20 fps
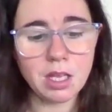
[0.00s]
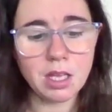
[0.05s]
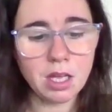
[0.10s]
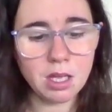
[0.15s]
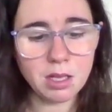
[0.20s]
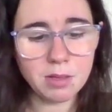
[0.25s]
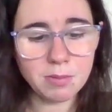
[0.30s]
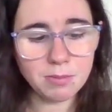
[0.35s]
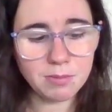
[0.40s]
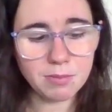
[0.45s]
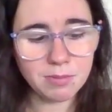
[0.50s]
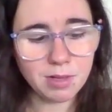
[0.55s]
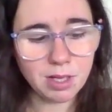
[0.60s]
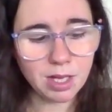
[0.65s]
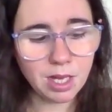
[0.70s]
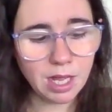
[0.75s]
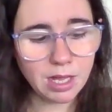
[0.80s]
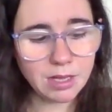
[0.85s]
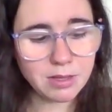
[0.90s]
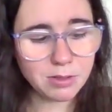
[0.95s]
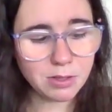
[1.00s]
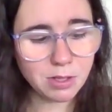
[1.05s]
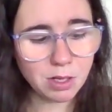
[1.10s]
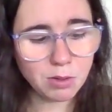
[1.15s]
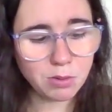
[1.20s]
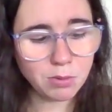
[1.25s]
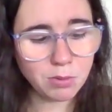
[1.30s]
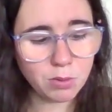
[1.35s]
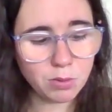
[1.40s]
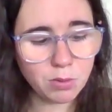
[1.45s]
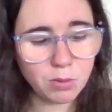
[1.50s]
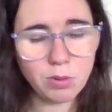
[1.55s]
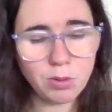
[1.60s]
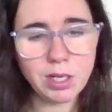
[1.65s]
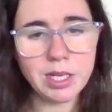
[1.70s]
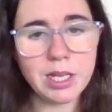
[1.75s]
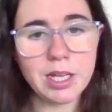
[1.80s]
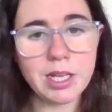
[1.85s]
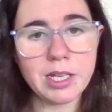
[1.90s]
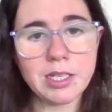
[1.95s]
And so
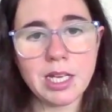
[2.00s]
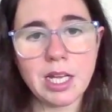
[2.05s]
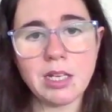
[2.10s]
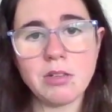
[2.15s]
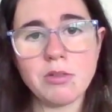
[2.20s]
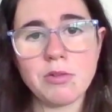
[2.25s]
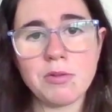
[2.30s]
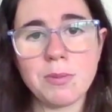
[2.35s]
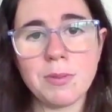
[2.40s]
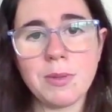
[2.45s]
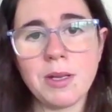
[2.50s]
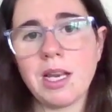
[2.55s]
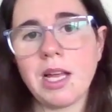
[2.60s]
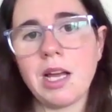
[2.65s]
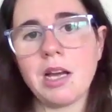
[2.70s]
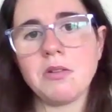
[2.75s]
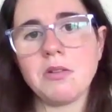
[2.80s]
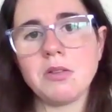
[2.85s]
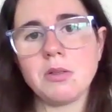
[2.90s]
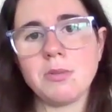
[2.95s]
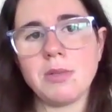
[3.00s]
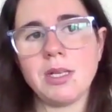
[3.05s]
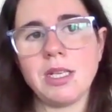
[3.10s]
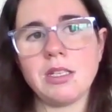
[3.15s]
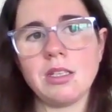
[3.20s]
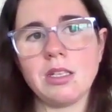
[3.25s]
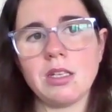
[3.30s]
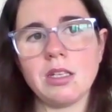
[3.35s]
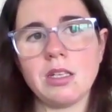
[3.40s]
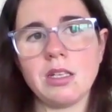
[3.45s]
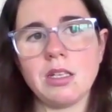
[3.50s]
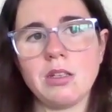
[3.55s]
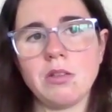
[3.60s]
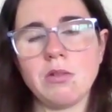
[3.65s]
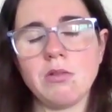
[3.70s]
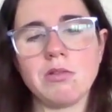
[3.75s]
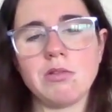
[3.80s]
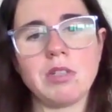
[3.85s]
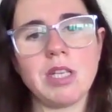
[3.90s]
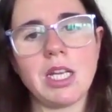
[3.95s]
calling it a tantrum allows me to
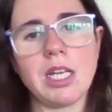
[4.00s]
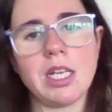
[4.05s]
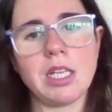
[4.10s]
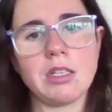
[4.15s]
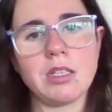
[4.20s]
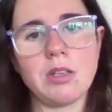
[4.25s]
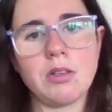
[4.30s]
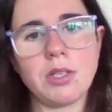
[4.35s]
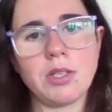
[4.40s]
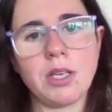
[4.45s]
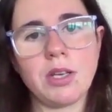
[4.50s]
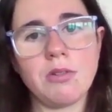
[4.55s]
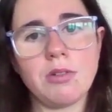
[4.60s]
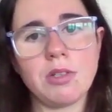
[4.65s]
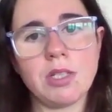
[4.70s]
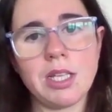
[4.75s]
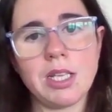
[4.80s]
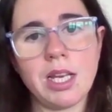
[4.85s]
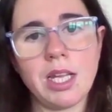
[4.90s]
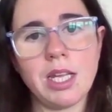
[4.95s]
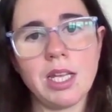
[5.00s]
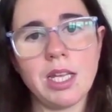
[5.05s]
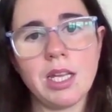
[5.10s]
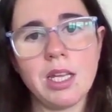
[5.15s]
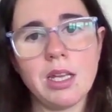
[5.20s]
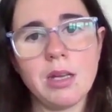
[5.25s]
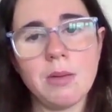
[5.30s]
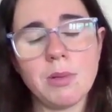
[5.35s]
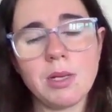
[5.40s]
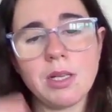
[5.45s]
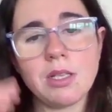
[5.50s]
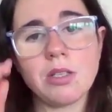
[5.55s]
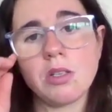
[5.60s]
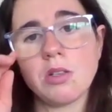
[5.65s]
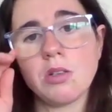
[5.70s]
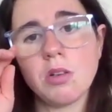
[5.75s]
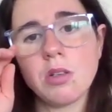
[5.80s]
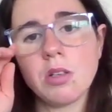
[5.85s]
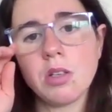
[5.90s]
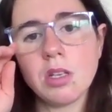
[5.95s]
not take it so seriously, because a
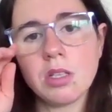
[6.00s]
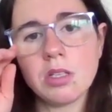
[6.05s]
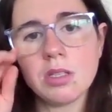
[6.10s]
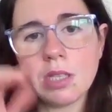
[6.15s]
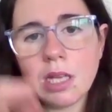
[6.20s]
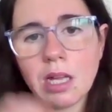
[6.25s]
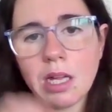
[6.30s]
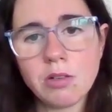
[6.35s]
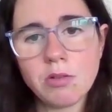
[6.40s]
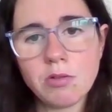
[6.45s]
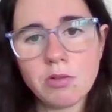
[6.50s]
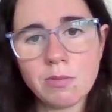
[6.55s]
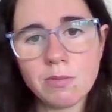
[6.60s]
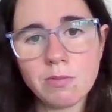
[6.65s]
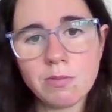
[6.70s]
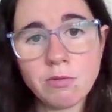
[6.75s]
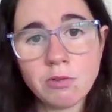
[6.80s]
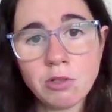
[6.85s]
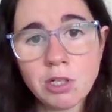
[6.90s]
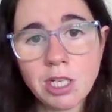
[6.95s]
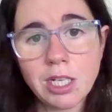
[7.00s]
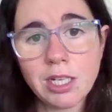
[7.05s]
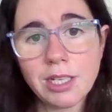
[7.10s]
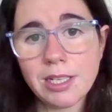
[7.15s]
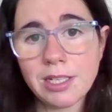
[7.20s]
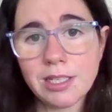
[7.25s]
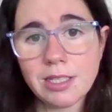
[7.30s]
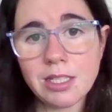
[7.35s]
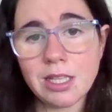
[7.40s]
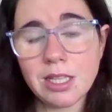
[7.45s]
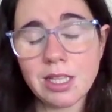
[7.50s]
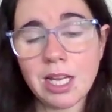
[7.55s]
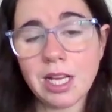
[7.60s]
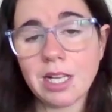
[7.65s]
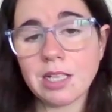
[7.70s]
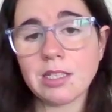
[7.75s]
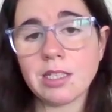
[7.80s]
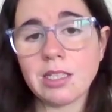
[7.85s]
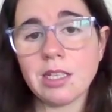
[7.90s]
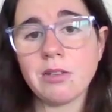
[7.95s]
toddler's tantrum really isn't
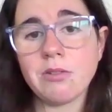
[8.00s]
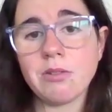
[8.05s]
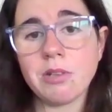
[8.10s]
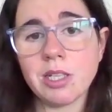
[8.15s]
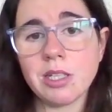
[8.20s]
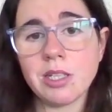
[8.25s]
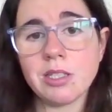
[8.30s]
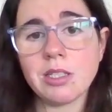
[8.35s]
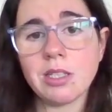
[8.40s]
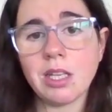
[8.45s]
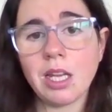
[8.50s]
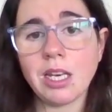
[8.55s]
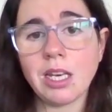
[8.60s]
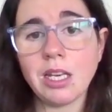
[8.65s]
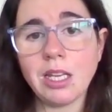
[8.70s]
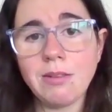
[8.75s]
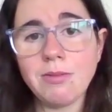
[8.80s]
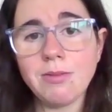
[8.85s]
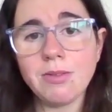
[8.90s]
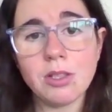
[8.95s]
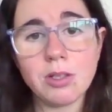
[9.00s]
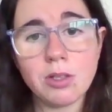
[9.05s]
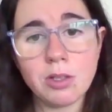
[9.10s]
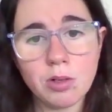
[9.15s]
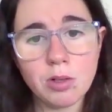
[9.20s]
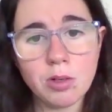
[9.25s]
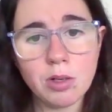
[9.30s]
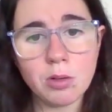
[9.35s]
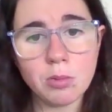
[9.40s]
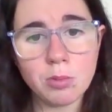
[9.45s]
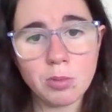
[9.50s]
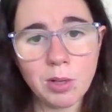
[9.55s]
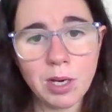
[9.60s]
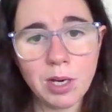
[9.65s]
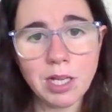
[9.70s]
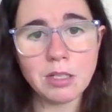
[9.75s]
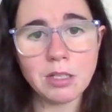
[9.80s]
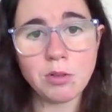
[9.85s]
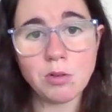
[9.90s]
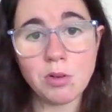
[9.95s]
that serious. And even the toddler will
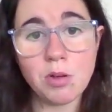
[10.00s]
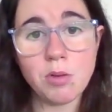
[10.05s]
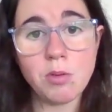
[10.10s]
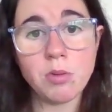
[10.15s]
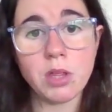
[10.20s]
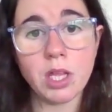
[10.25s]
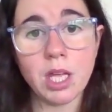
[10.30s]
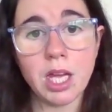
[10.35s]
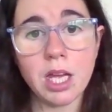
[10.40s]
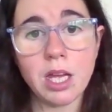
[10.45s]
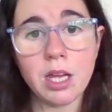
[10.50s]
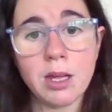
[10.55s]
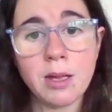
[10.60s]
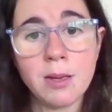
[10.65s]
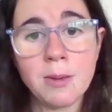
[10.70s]
let you know that,